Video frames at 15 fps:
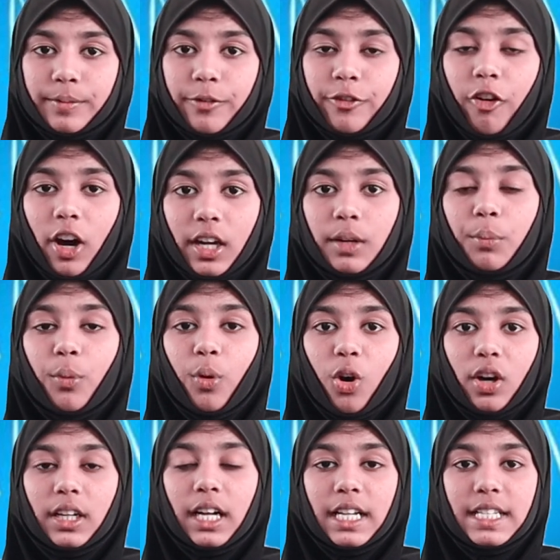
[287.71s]
for a
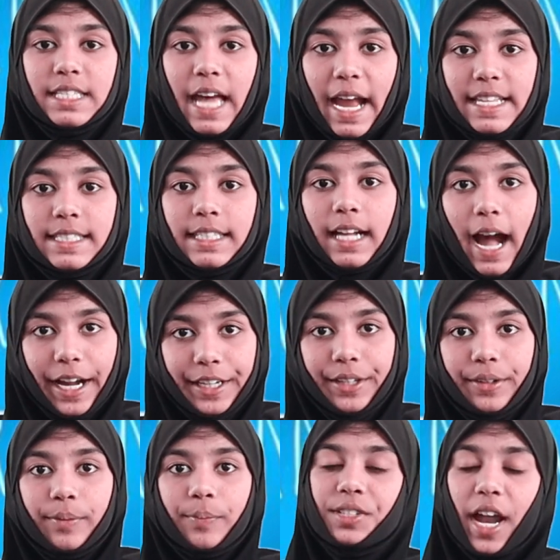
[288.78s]
more concise guide.
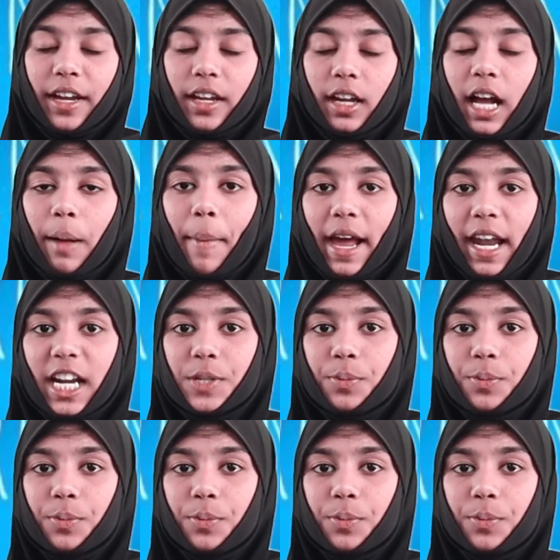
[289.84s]
Striking a balance